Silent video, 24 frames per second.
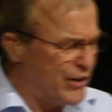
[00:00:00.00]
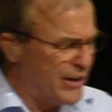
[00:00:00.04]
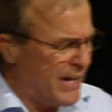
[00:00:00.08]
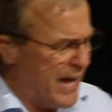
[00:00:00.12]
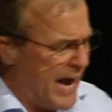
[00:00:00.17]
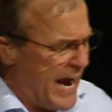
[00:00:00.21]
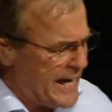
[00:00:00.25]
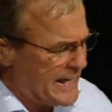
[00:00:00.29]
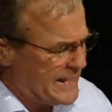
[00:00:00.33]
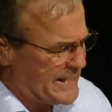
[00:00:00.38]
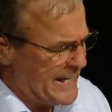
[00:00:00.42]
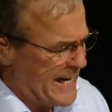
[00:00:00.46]

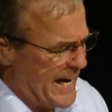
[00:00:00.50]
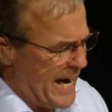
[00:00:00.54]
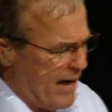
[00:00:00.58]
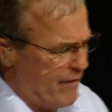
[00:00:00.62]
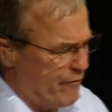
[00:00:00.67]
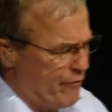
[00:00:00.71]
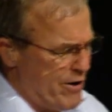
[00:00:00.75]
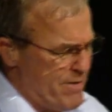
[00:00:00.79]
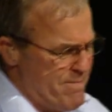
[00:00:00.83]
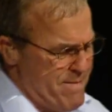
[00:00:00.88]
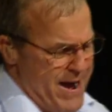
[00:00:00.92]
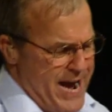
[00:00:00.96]
light to
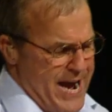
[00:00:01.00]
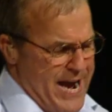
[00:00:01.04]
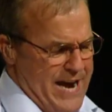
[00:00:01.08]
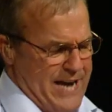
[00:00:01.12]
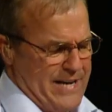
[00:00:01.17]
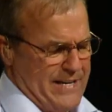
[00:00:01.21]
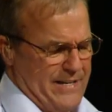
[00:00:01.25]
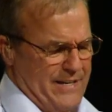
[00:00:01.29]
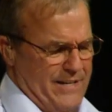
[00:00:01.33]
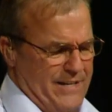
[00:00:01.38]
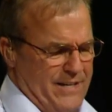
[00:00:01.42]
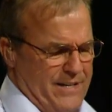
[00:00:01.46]
every man.
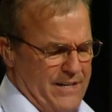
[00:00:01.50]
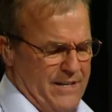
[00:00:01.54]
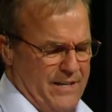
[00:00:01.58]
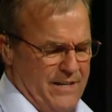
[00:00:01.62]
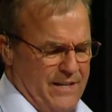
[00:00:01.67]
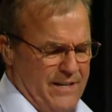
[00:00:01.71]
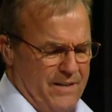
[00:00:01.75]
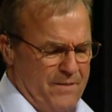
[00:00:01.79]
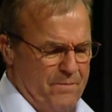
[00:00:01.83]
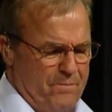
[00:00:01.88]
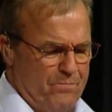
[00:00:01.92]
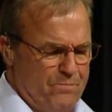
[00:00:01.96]

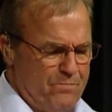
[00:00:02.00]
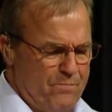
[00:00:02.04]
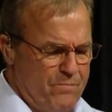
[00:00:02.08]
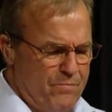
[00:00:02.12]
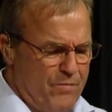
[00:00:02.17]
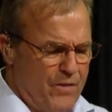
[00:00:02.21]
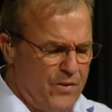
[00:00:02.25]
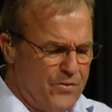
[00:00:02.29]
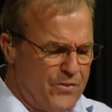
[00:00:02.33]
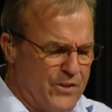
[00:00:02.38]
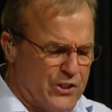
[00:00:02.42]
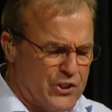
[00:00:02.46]

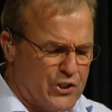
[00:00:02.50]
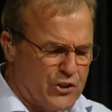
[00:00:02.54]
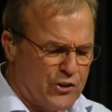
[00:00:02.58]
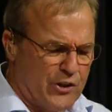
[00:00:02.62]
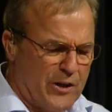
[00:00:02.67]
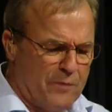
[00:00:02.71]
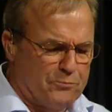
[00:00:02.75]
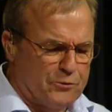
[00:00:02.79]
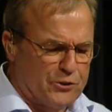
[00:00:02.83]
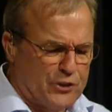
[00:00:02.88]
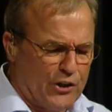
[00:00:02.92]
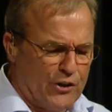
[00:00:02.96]
The
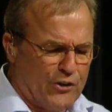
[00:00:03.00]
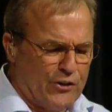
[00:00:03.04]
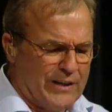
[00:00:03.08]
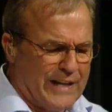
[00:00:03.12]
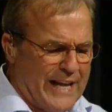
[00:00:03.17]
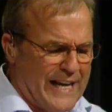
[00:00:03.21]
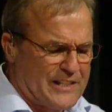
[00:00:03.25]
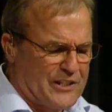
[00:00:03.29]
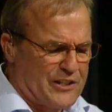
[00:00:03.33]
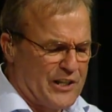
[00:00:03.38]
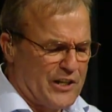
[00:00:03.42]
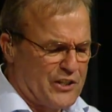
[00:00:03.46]
scripture
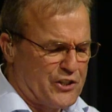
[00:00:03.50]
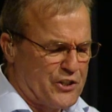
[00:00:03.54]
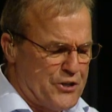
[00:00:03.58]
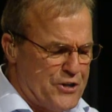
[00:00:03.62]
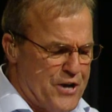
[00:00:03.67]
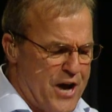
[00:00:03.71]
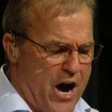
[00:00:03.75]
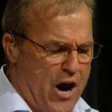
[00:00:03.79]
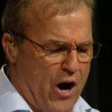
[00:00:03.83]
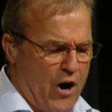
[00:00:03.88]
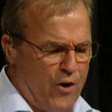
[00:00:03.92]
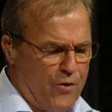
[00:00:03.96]
lets us
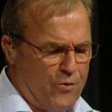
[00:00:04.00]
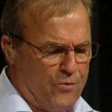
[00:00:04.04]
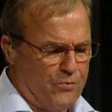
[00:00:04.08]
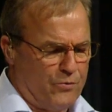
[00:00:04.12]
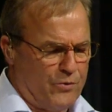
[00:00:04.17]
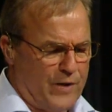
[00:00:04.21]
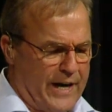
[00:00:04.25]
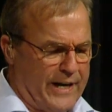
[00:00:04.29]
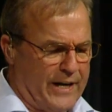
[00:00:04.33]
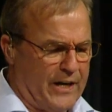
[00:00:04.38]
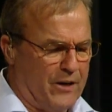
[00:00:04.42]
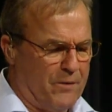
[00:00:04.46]
know,
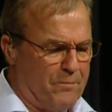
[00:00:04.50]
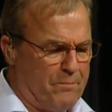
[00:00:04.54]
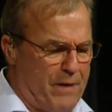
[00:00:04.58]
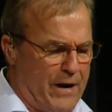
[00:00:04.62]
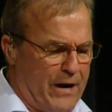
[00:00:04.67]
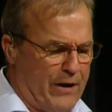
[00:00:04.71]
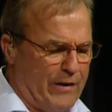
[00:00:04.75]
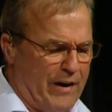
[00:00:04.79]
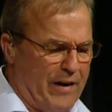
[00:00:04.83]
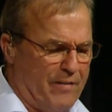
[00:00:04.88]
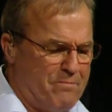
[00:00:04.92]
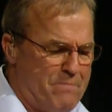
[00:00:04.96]
right here in
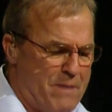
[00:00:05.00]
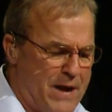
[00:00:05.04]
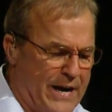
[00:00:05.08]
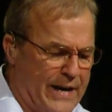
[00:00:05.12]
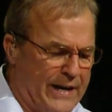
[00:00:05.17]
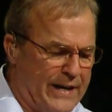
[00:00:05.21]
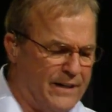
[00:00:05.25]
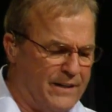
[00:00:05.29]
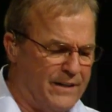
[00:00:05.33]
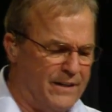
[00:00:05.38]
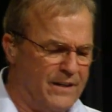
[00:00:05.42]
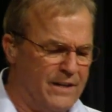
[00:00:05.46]
paragraph
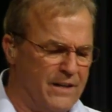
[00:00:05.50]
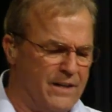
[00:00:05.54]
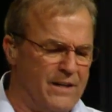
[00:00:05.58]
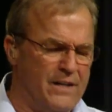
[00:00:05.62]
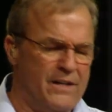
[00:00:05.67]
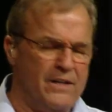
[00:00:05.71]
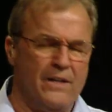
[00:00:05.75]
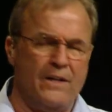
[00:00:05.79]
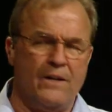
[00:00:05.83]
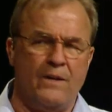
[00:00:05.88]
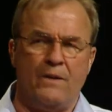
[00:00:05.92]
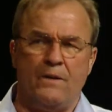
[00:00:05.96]
B,
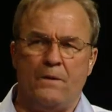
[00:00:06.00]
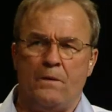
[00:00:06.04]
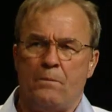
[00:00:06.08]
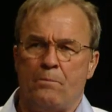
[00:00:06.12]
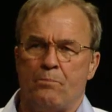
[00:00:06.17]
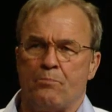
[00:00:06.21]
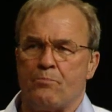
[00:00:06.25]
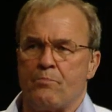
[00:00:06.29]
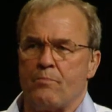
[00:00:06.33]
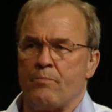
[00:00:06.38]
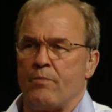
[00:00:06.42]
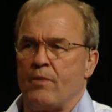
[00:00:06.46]

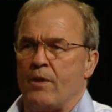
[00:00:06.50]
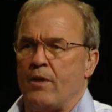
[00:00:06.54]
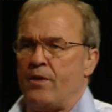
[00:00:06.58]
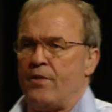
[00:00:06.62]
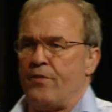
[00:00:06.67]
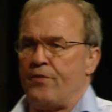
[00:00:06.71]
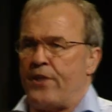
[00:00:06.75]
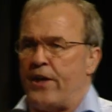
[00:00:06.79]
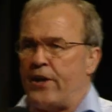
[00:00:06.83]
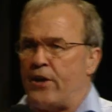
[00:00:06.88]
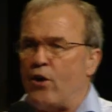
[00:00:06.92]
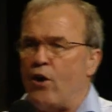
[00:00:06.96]

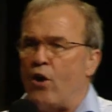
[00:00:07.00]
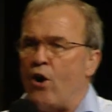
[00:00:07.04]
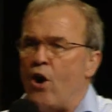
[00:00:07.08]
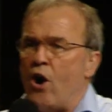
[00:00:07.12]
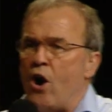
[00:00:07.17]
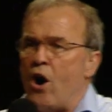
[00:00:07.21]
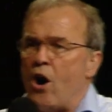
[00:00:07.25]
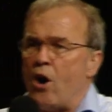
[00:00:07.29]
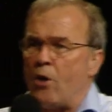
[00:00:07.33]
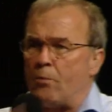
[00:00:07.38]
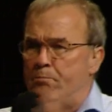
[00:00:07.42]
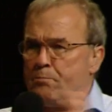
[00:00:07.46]
that
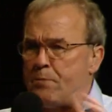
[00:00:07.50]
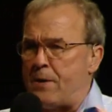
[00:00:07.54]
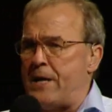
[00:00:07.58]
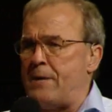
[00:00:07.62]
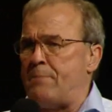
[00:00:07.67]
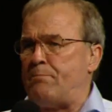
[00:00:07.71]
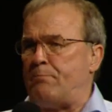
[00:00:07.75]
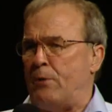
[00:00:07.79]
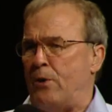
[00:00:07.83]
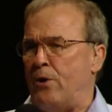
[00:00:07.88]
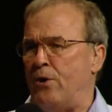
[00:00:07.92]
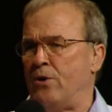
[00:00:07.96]
all
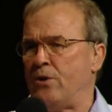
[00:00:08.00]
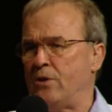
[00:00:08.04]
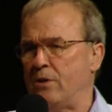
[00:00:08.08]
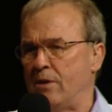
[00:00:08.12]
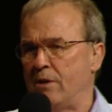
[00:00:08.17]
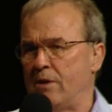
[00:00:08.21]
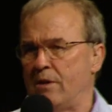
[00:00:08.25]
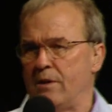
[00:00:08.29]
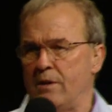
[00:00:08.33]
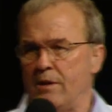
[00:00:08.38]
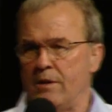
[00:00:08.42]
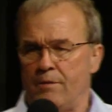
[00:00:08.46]
people
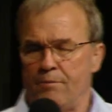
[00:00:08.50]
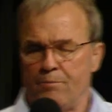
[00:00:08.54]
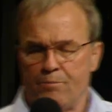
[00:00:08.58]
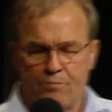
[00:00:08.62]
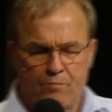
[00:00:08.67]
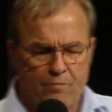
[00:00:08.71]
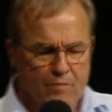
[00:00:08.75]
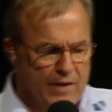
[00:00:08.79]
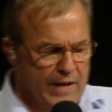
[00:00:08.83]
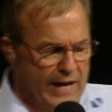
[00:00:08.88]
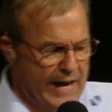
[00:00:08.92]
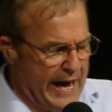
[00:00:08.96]

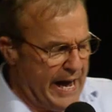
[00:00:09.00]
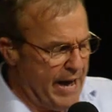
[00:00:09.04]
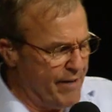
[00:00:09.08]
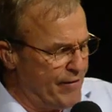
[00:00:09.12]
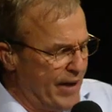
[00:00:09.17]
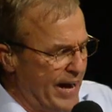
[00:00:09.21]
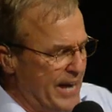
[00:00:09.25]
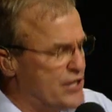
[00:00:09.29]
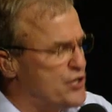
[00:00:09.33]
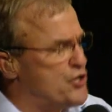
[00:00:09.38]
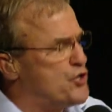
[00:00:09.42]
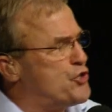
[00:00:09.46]
have
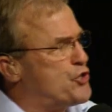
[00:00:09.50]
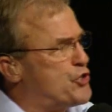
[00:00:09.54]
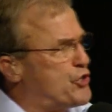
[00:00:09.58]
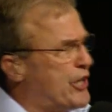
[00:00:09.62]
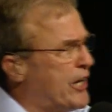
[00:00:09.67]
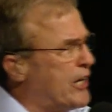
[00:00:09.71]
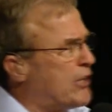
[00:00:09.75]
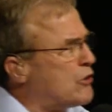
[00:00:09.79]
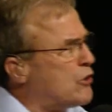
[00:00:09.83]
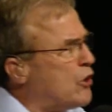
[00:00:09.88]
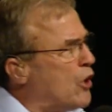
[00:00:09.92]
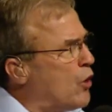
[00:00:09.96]
a
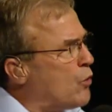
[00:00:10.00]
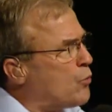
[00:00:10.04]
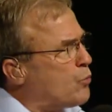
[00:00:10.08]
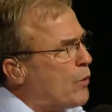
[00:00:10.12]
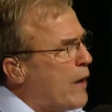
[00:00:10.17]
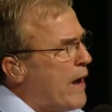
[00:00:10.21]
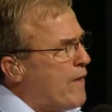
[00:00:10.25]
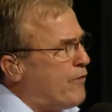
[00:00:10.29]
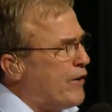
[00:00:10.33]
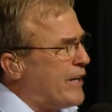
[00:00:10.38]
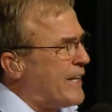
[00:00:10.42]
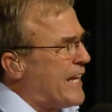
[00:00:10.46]
general
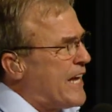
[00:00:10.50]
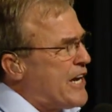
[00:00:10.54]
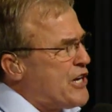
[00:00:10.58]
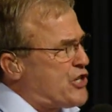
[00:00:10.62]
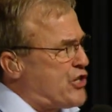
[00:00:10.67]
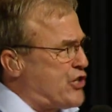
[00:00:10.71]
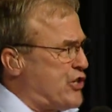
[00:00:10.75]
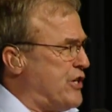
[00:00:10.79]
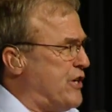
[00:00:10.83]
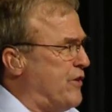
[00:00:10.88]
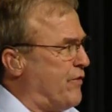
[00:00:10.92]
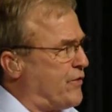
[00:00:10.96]

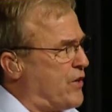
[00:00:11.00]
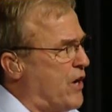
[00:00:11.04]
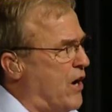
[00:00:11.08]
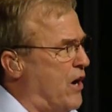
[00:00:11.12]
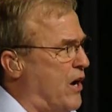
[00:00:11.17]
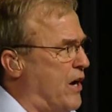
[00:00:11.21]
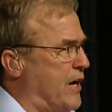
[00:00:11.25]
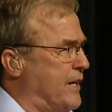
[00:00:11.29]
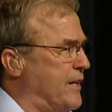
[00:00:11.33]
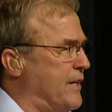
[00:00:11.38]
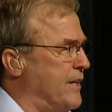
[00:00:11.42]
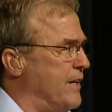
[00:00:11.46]
revelation of
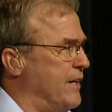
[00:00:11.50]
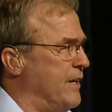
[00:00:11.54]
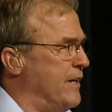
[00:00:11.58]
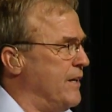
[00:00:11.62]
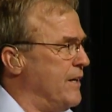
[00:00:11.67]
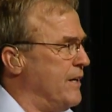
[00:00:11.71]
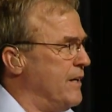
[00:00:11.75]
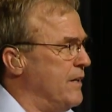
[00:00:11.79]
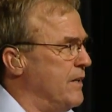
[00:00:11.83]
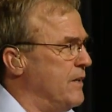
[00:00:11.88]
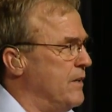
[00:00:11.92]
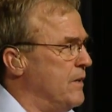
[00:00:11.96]
God.
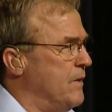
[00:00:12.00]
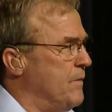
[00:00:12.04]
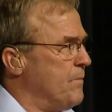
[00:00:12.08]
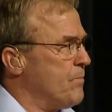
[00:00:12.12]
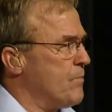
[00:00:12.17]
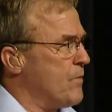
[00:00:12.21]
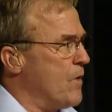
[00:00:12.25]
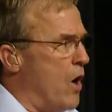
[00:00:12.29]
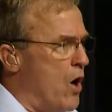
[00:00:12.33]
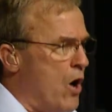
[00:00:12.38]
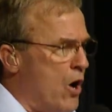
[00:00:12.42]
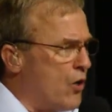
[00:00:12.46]

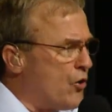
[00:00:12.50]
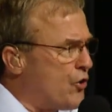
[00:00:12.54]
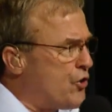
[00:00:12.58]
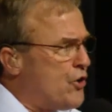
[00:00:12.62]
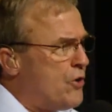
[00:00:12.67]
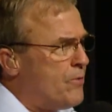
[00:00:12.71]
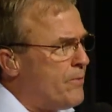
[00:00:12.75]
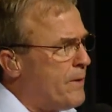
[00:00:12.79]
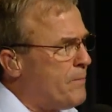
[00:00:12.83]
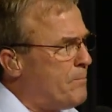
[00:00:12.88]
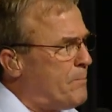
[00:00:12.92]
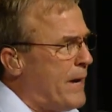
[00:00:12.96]
All
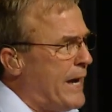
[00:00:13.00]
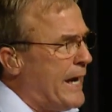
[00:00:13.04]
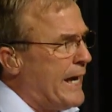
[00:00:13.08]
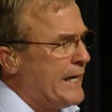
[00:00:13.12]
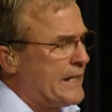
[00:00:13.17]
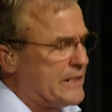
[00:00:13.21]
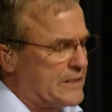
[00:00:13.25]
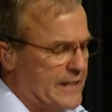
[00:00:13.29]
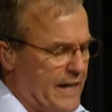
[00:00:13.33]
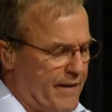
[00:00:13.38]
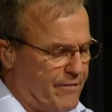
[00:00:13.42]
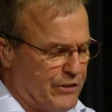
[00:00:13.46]
human
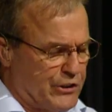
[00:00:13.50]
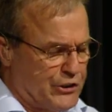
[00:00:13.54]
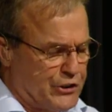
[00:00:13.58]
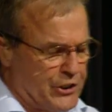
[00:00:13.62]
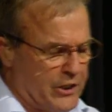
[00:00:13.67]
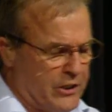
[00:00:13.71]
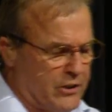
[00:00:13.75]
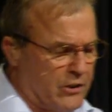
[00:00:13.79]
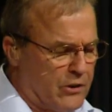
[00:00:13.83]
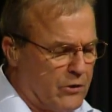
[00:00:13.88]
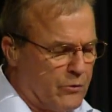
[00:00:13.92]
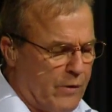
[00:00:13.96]
beings have a
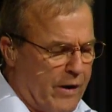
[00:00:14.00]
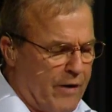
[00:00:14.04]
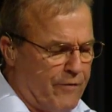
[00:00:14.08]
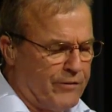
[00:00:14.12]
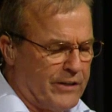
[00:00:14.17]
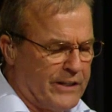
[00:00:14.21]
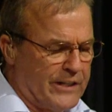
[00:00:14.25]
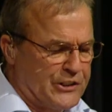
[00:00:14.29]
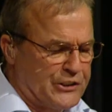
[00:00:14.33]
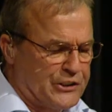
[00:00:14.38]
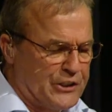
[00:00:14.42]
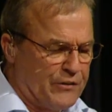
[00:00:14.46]
general
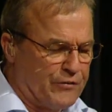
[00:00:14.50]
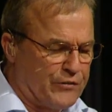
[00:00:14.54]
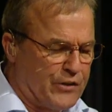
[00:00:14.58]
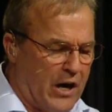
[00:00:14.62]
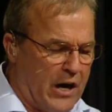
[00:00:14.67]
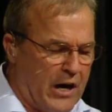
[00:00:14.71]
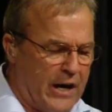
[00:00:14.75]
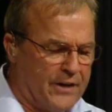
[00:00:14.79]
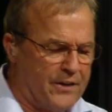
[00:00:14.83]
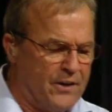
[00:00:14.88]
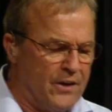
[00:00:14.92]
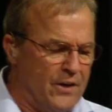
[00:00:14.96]
revelation of
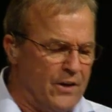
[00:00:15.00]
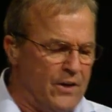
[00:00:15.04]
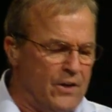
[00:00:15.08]
God